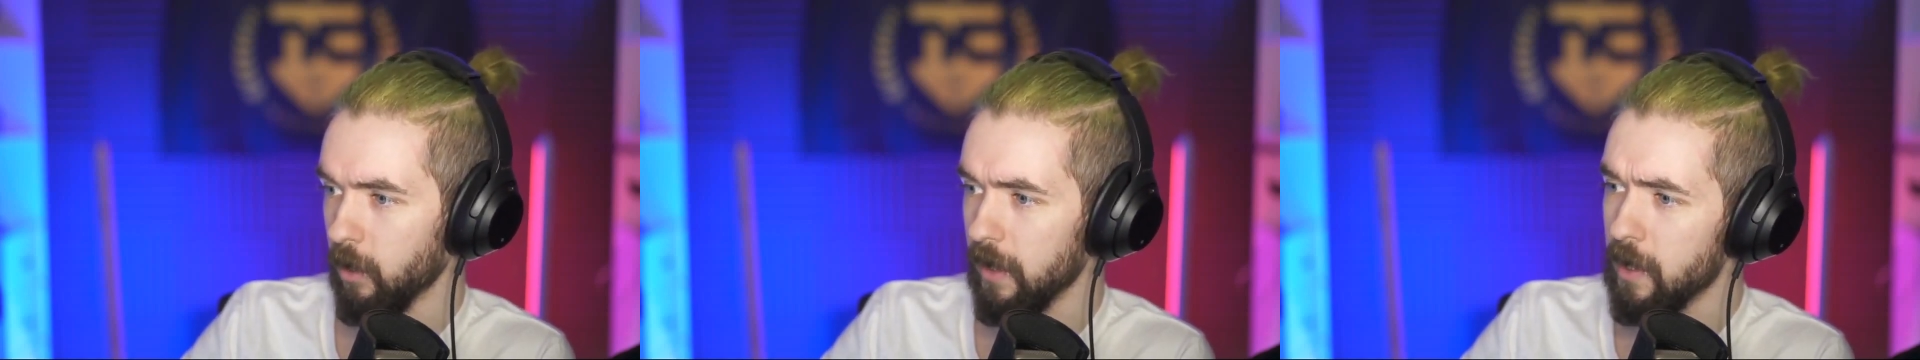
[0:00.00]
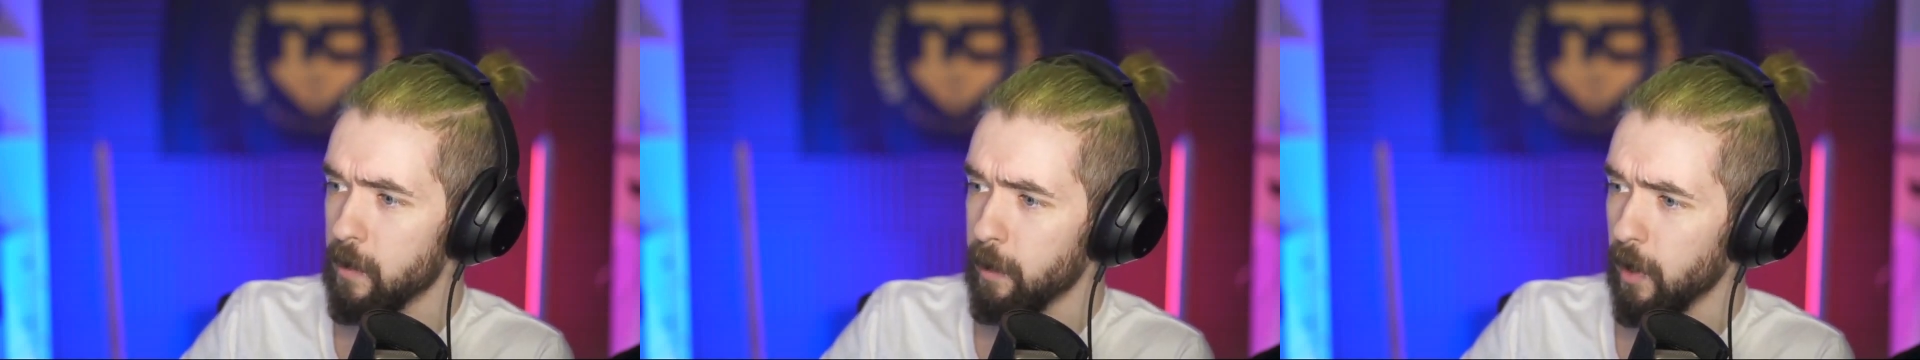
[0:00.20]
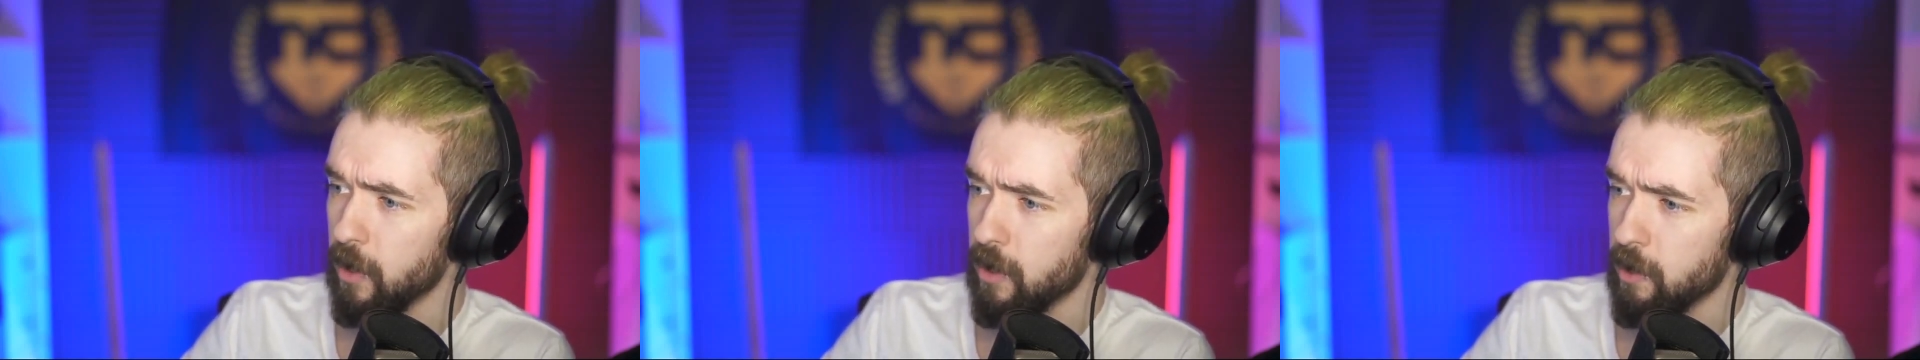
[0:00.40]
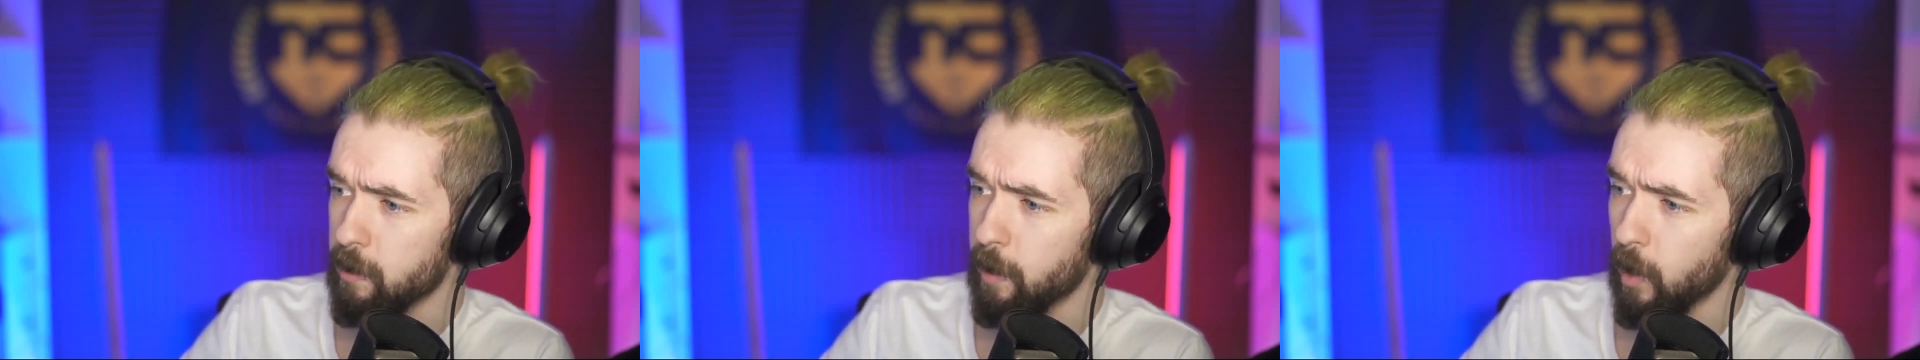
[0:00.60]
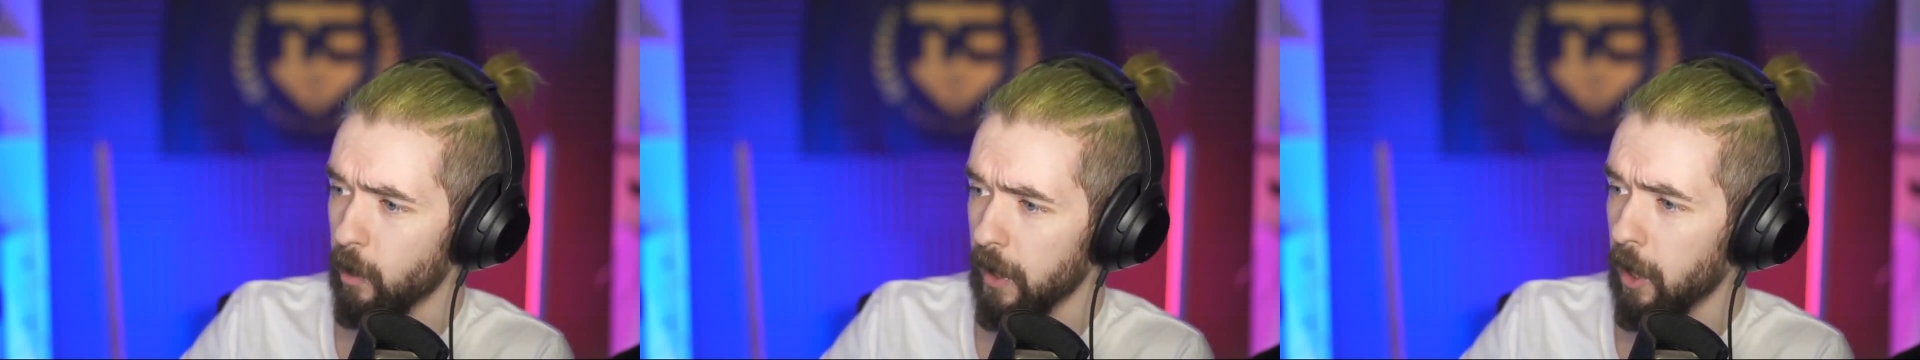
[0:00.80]
well, this person's
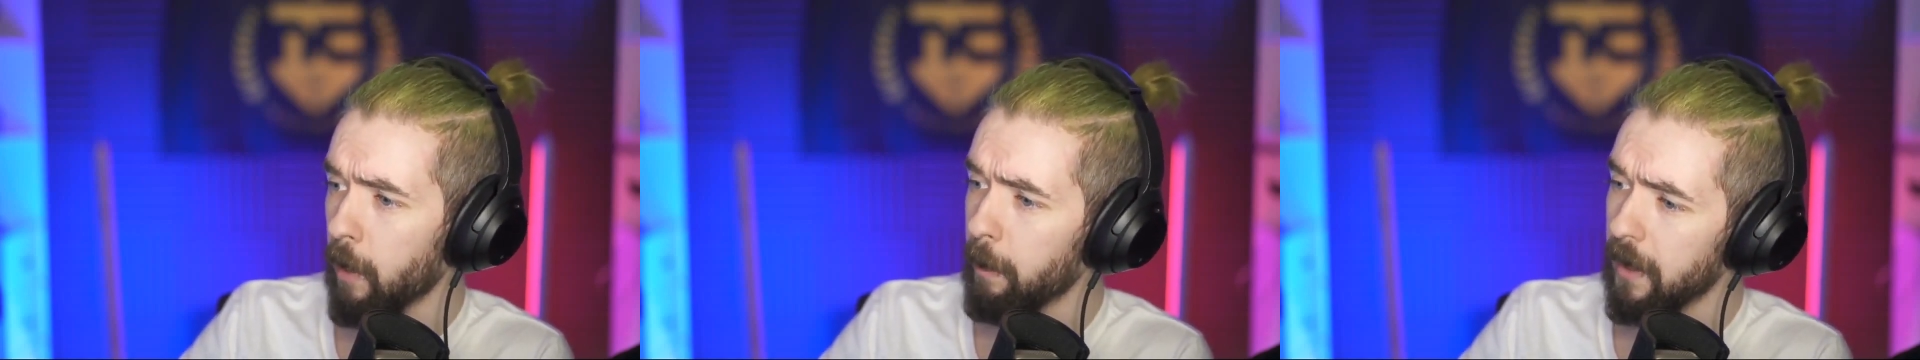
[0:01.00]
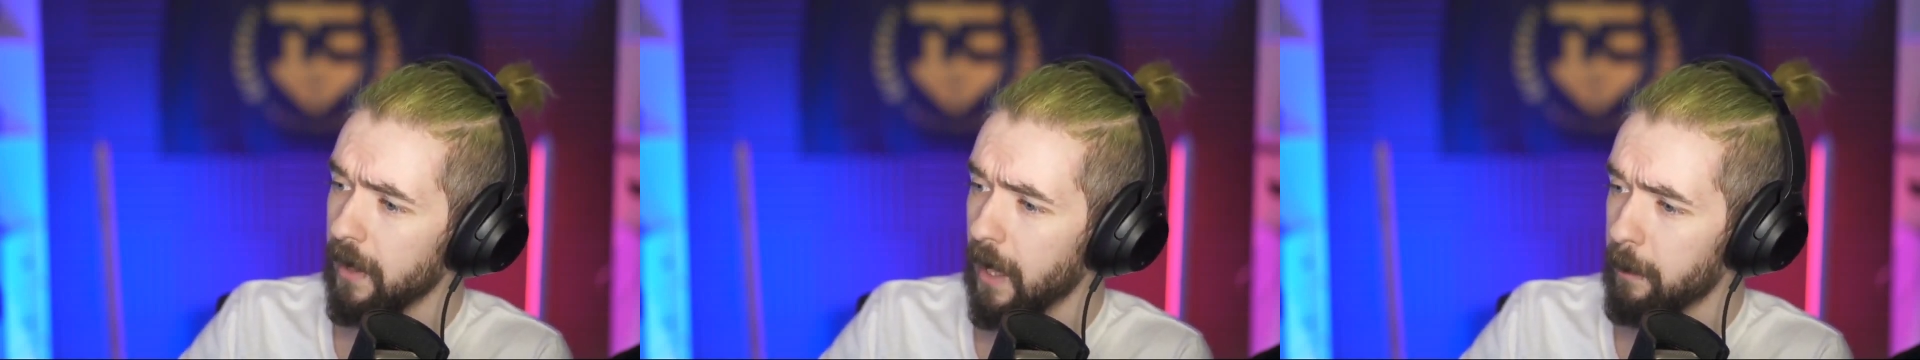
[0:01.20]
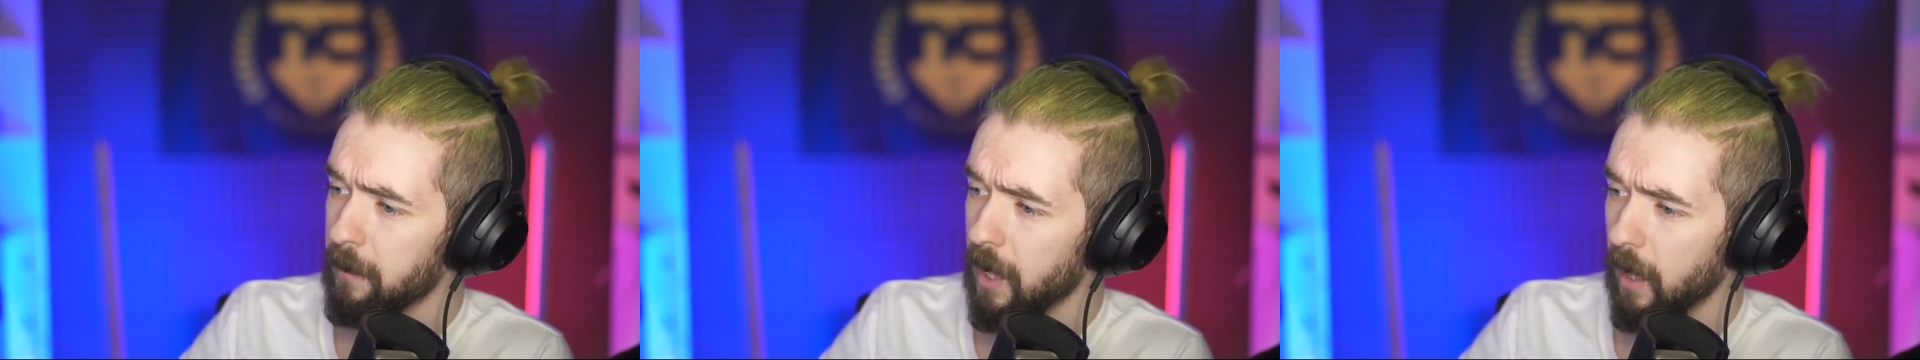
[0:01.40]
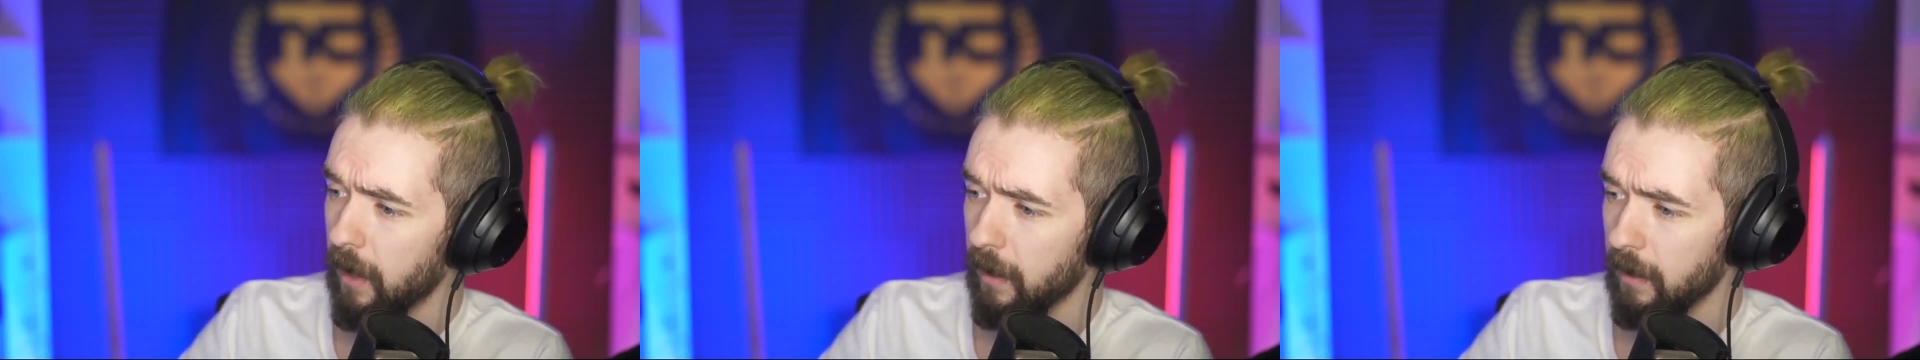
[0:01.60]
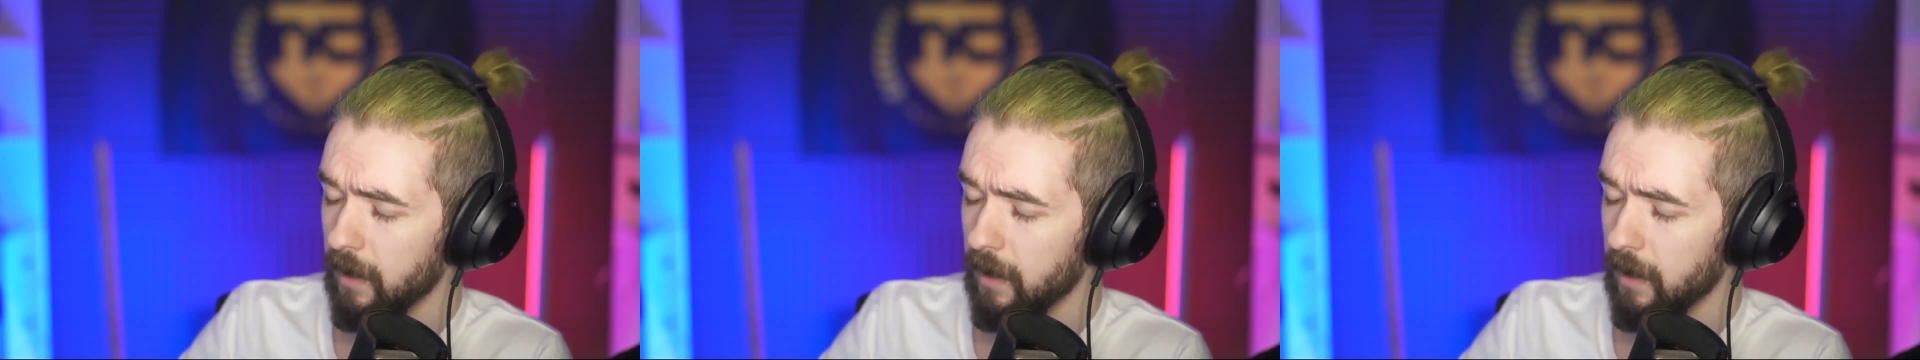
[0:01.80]
blowing up and I'm not.